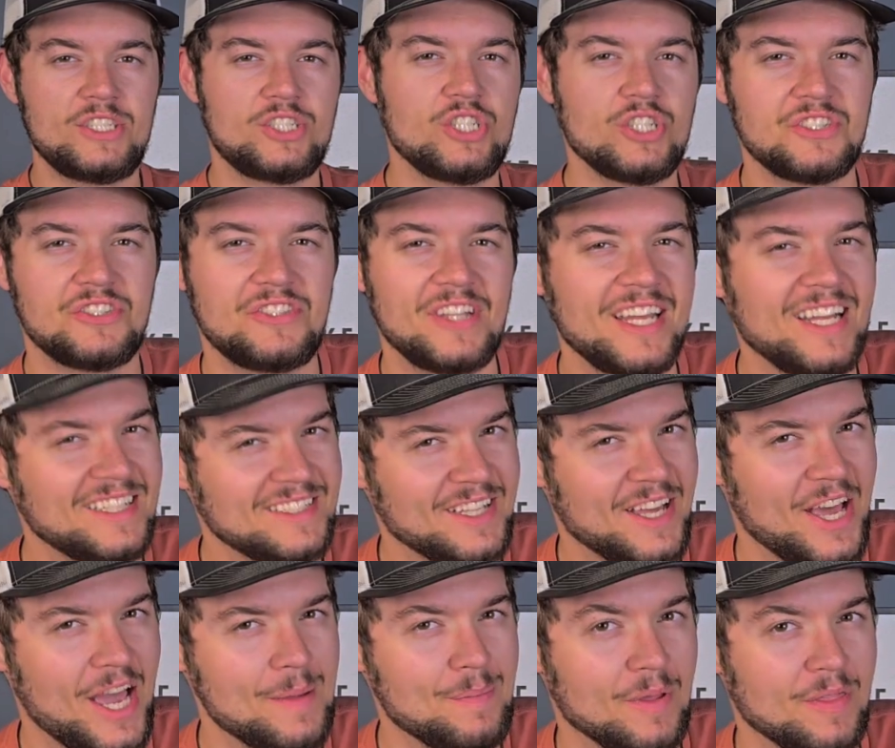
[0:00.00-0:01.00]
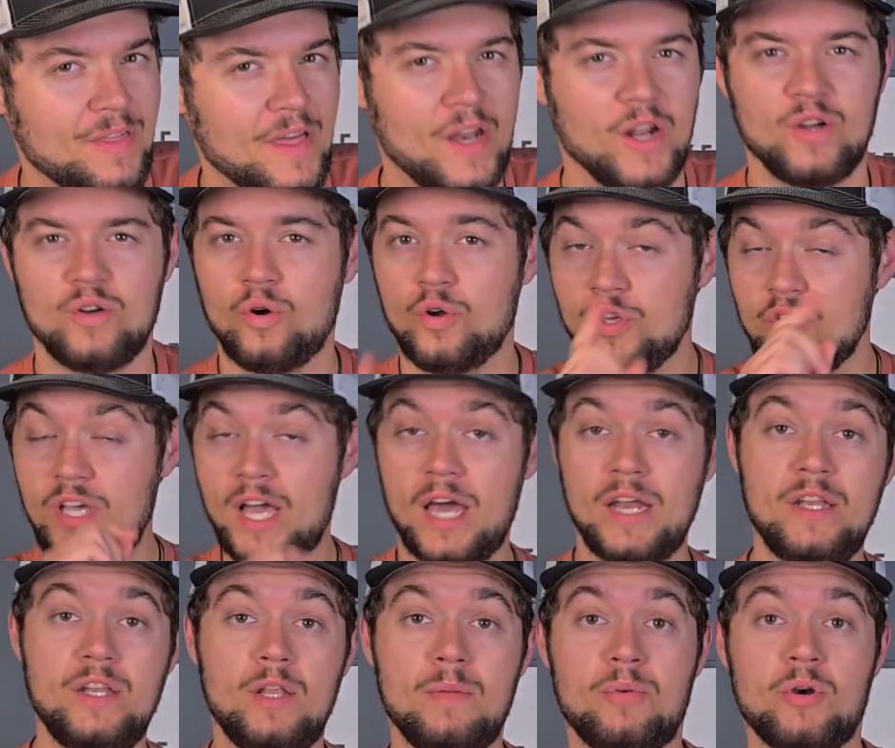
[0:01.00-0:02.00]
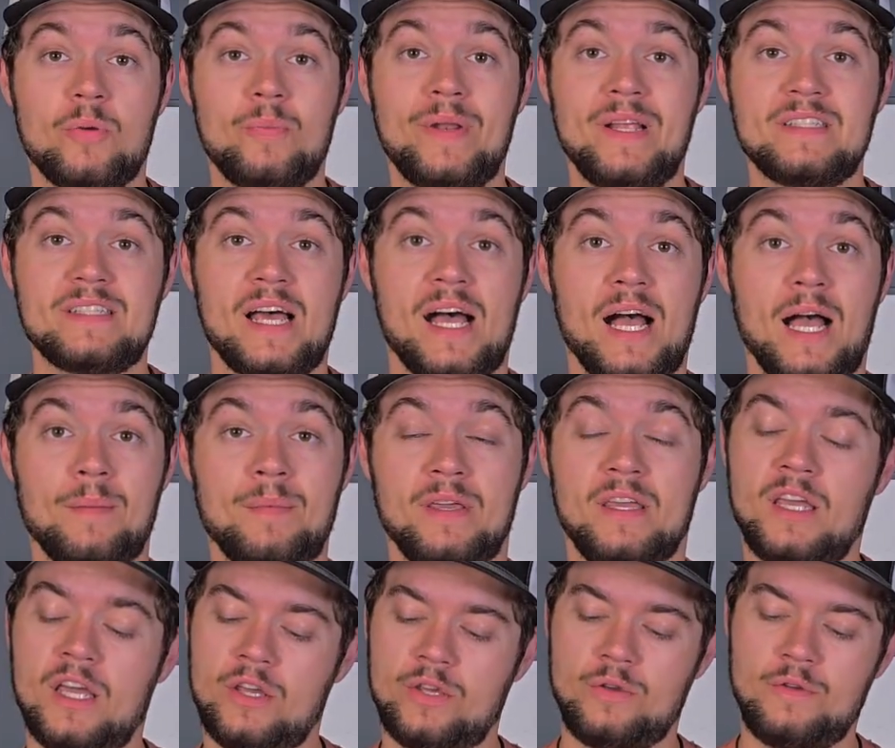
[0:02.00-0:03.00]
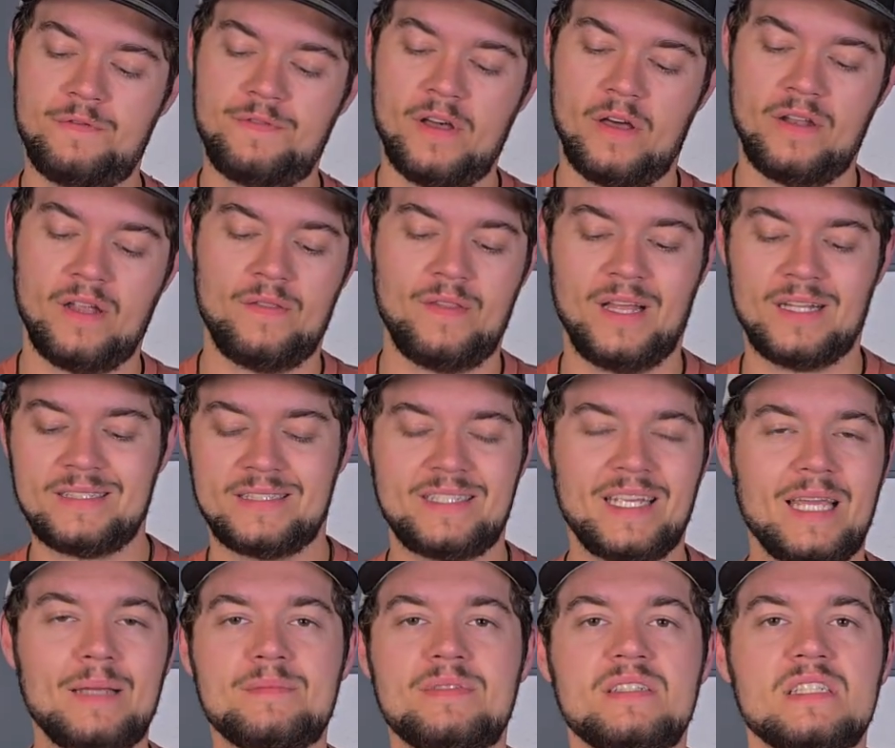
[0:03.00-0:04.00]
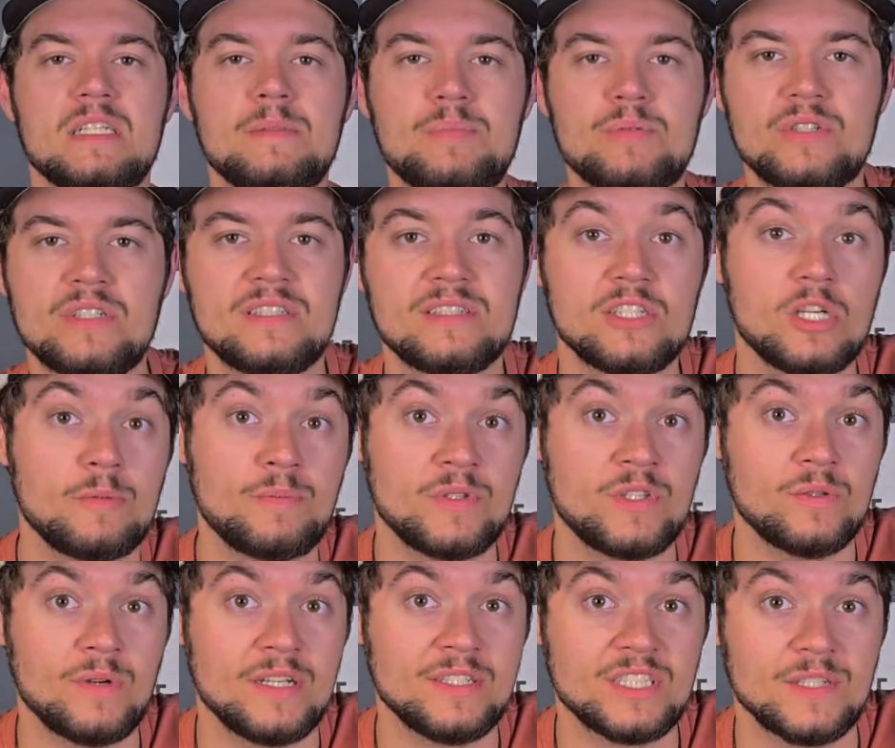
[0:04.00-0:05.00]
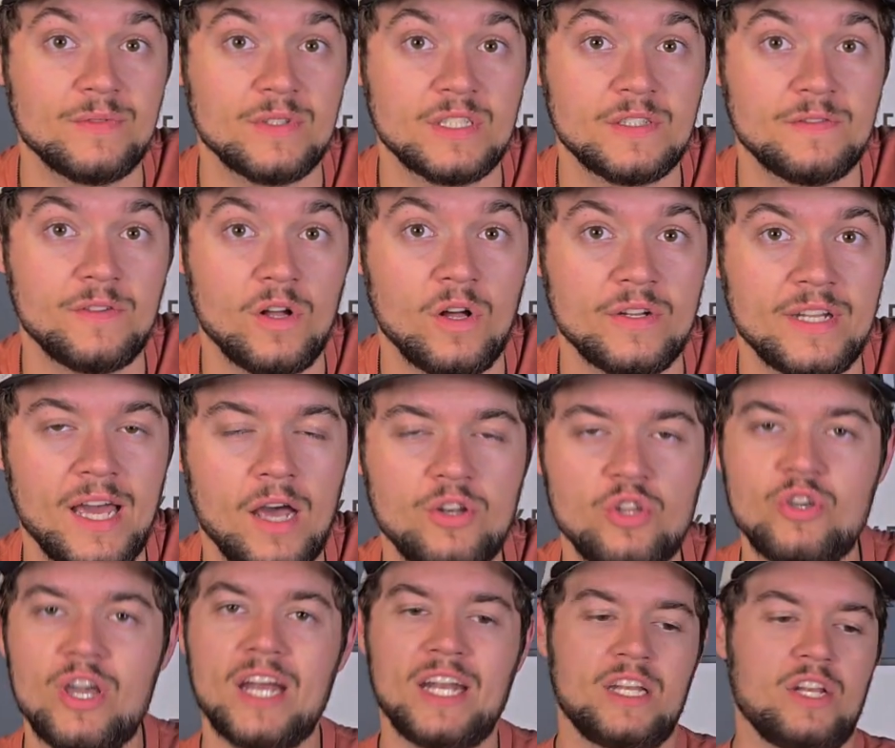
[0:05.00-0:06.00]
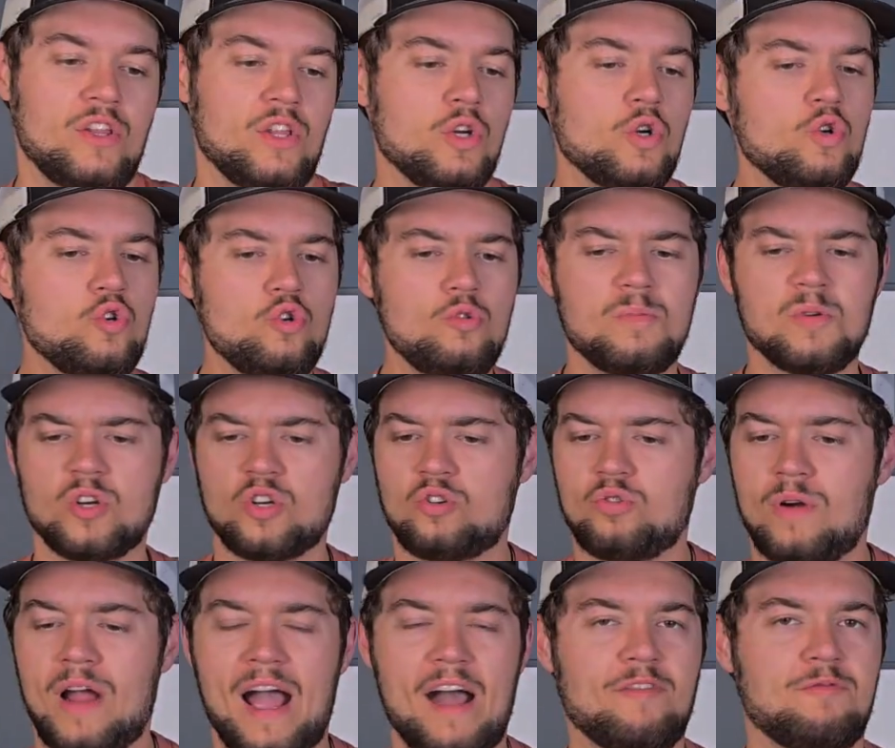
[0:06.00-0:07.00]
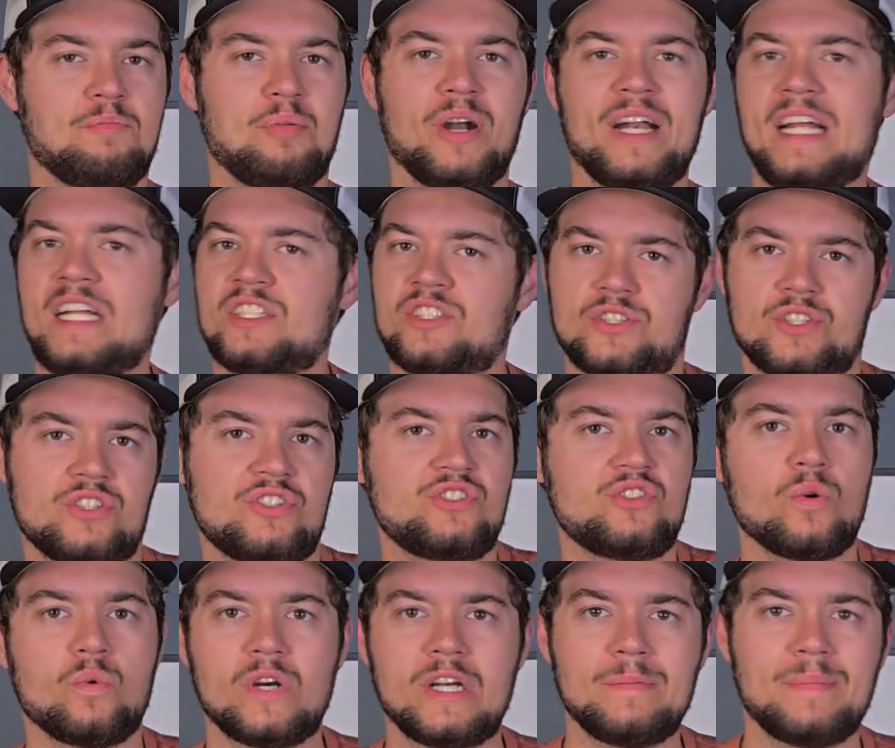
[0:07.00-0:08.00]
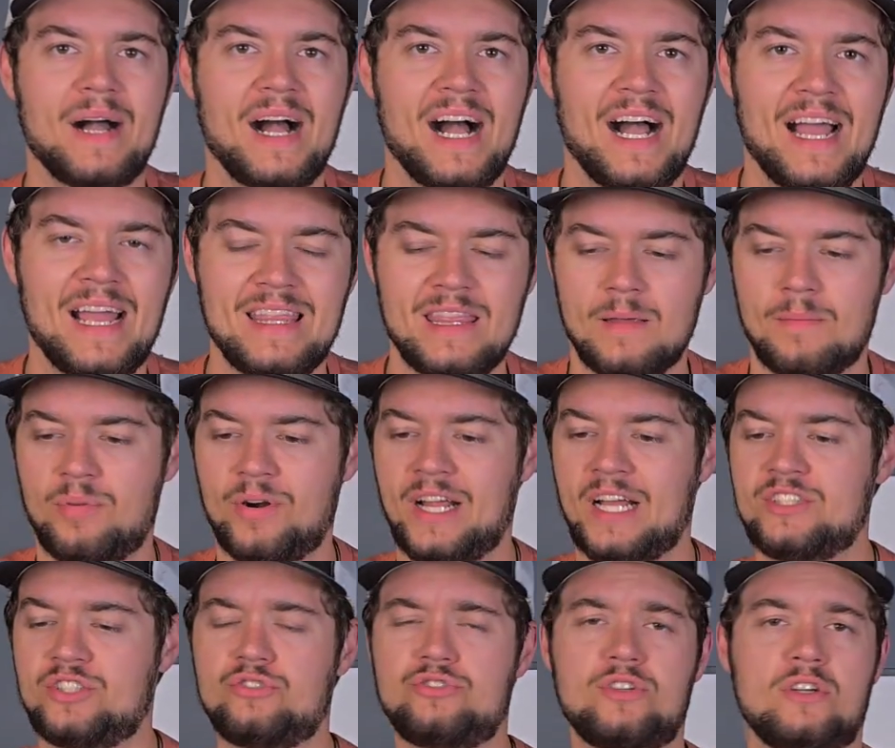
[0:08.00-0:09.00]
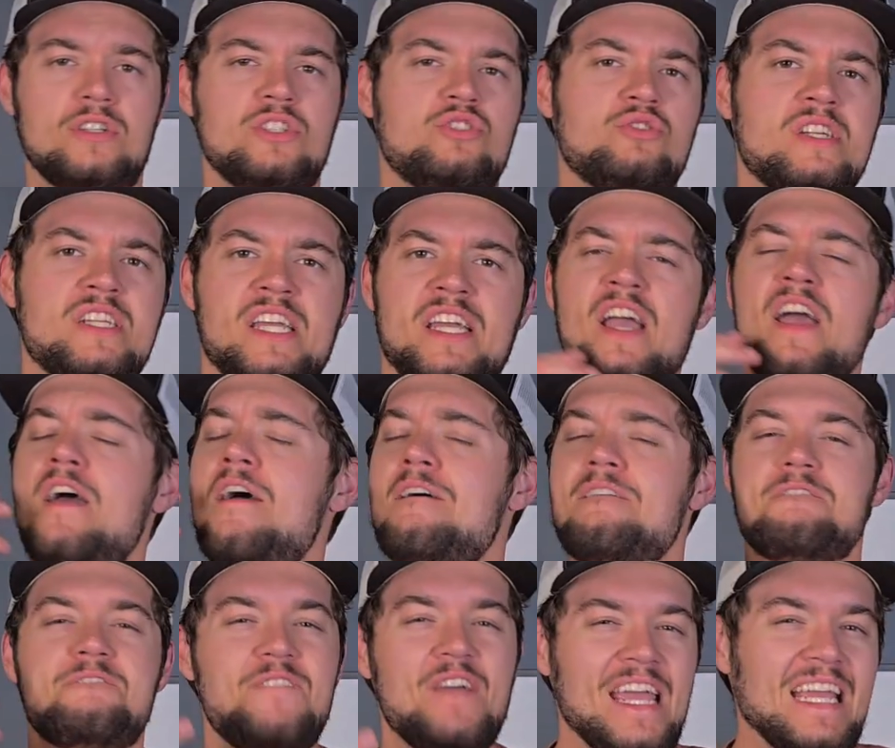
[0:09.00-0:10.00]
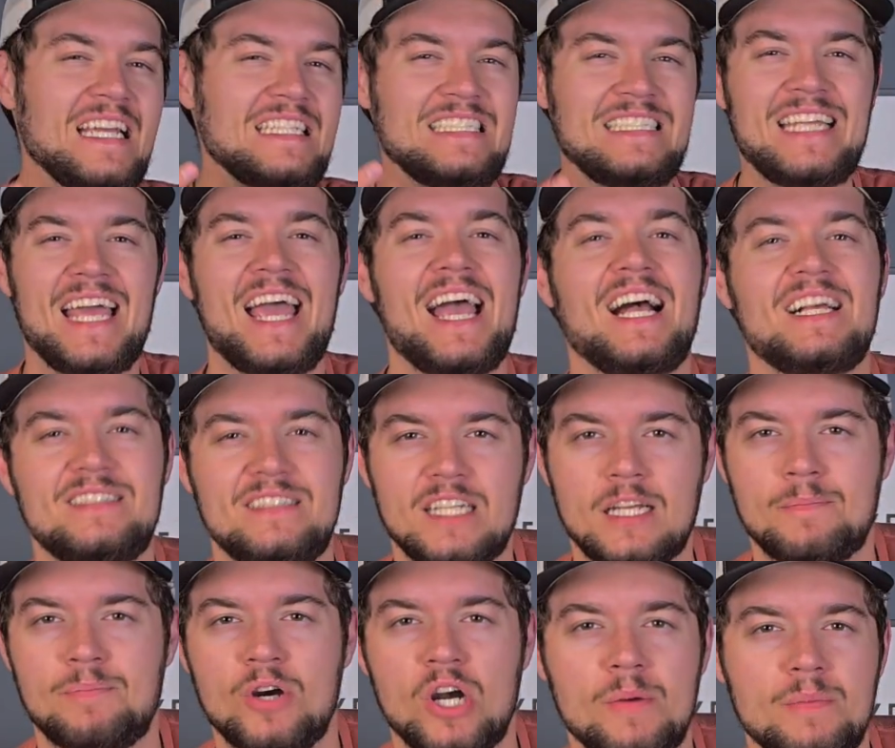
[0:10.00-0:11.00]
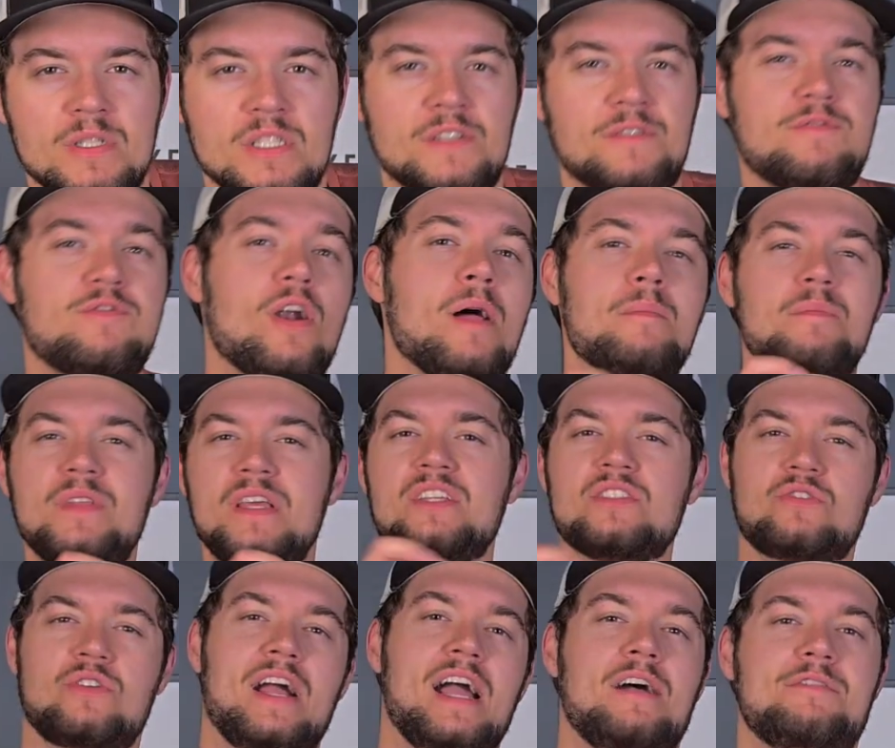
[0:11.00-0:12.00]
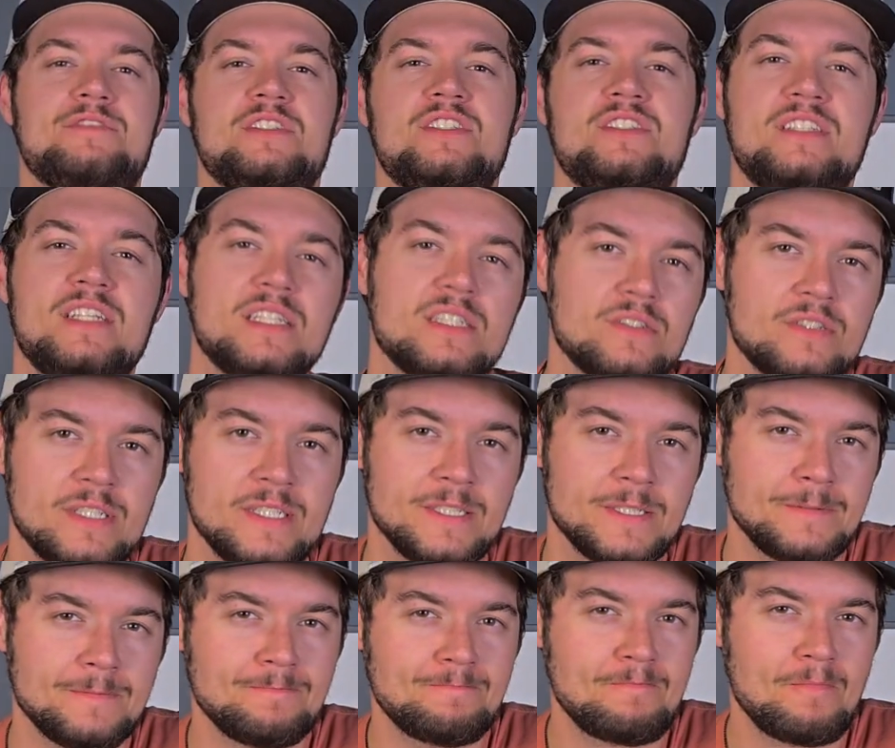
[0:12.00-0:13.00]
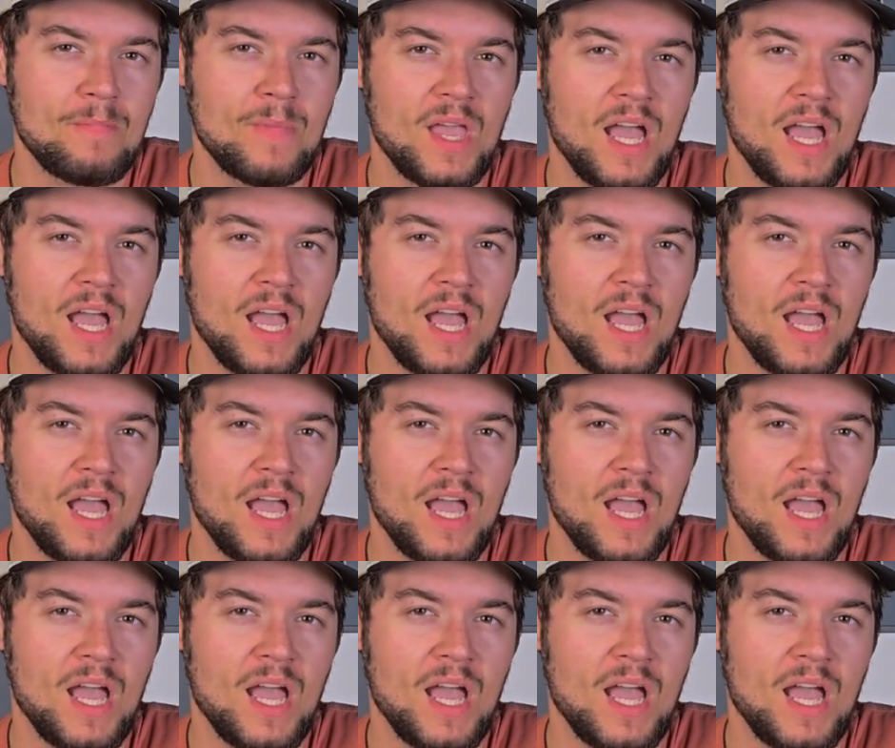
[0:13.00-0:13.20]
Let's just say, as a hypothetical, you got into bourbon as a hobby, you fell down that same slippery slope that the rest of us fall down, you got into the uber craft brands, the story behind the brands, you started drinking fantastic bourbons from these craft distilleries.